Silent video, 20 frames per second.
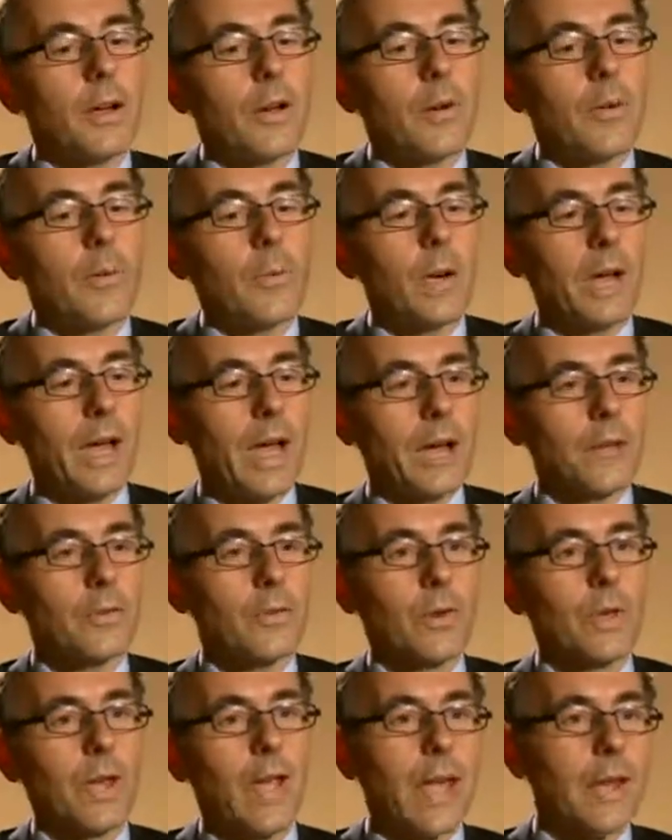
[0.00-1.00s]
We
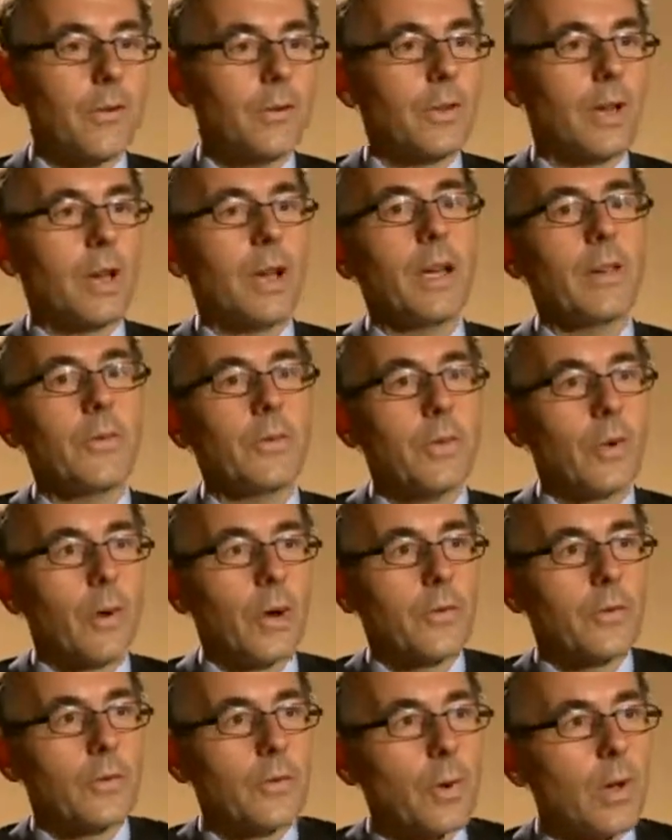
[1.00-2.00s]
actually have ties to
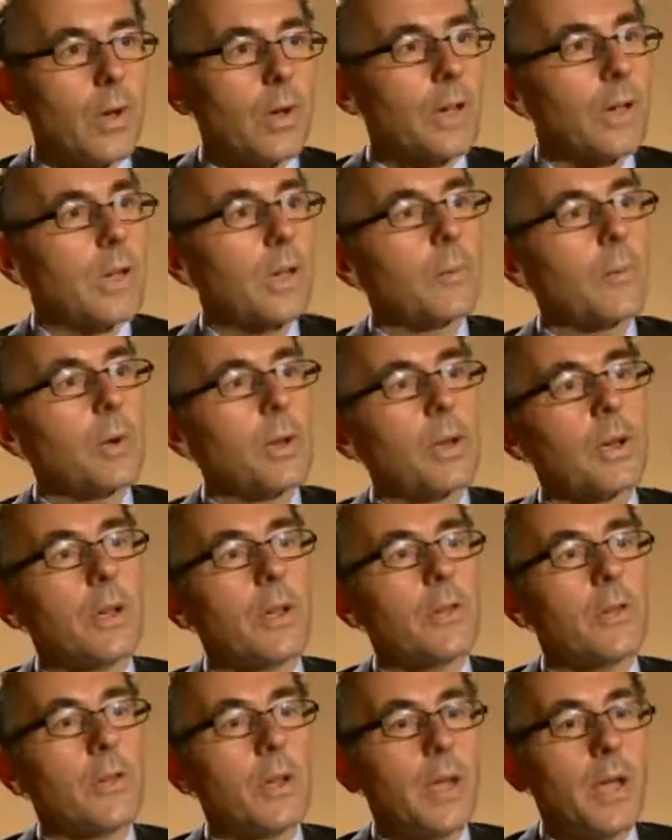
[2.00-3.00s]
Australia
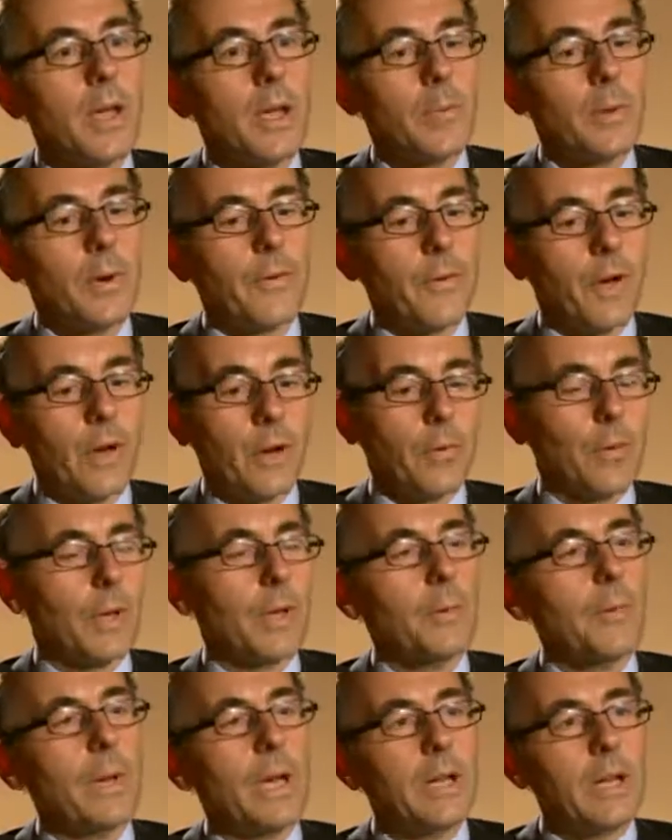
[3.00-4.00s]
because my father
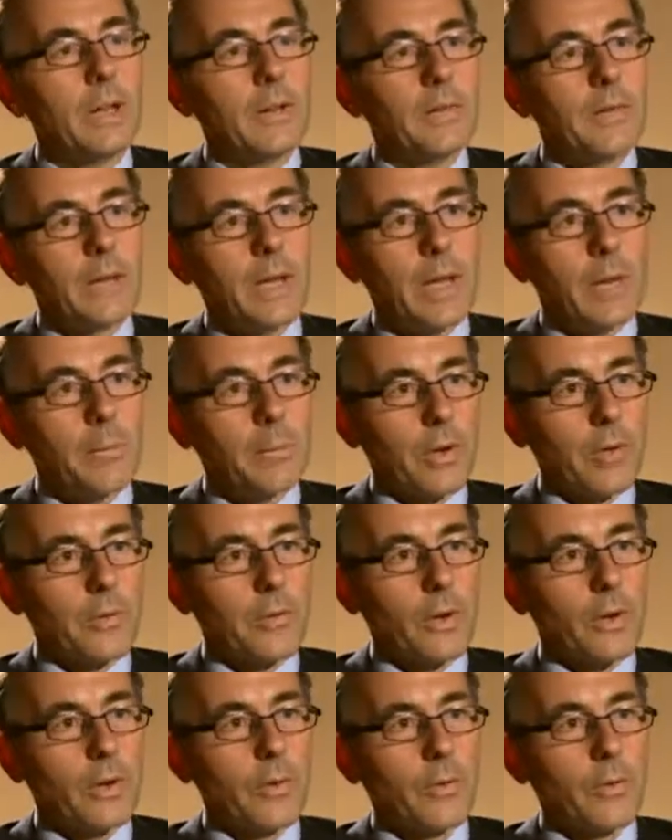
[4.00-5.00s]
really made his name by
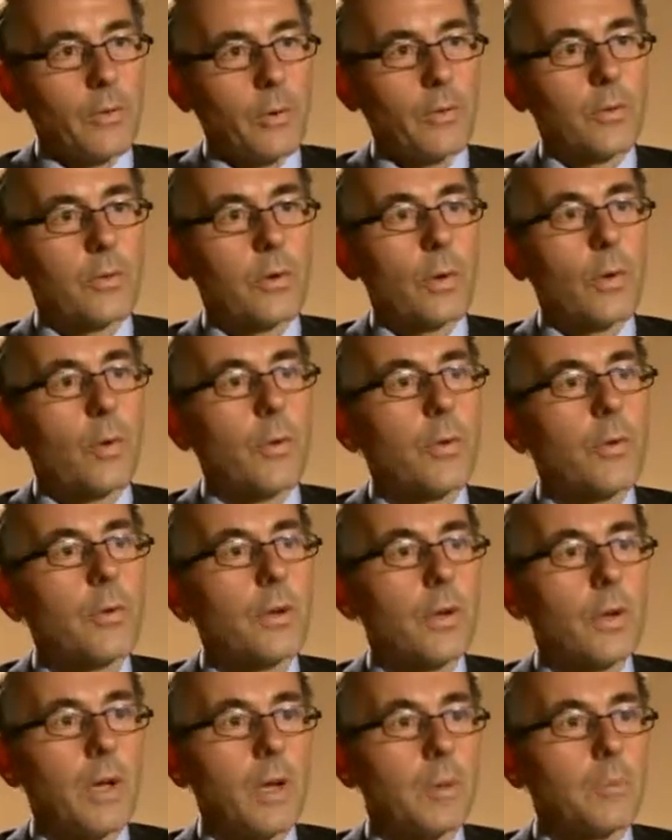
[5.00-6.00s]
starting the first gold
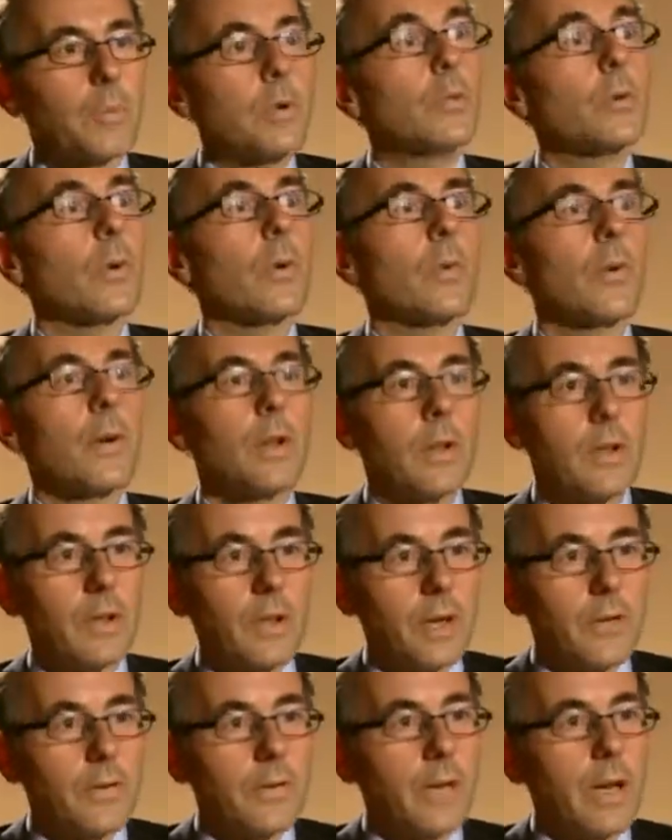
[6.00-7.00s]
mutual fund in the
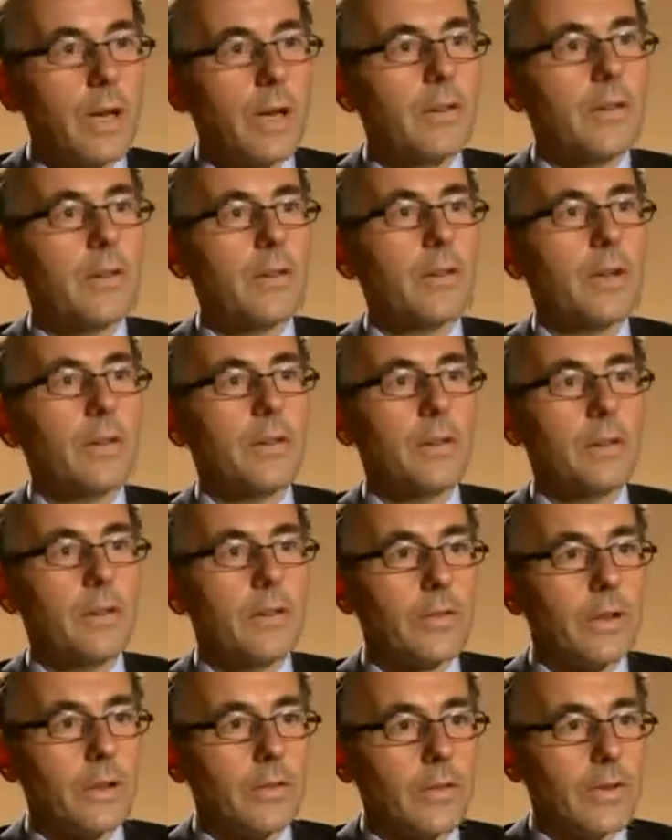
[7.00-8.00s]
United States in
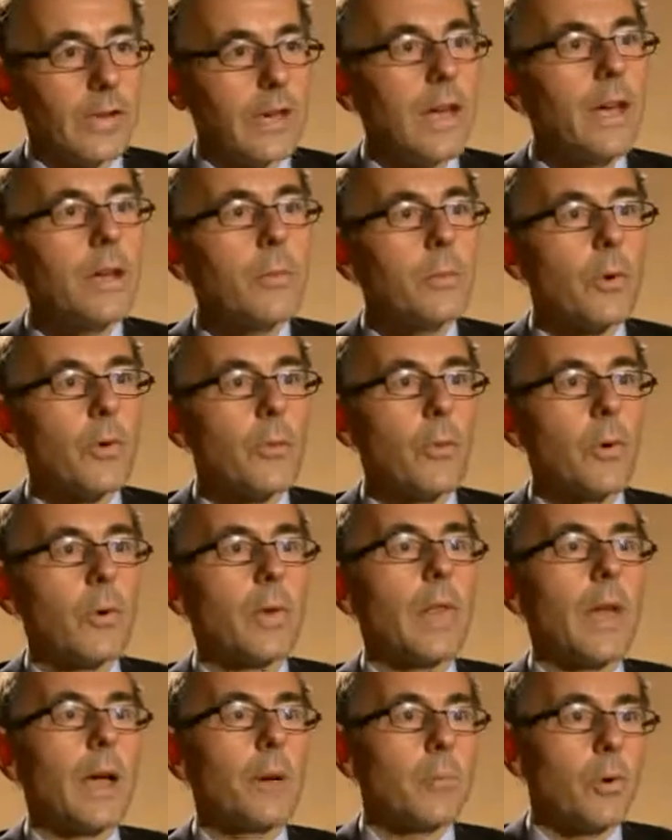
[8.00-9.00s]
1968, before
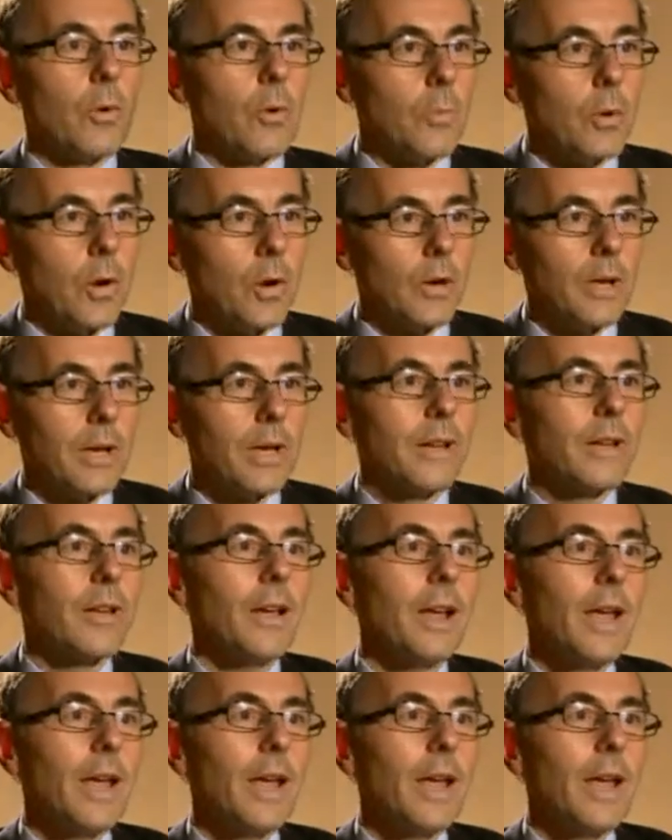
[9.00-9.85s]
that bull market.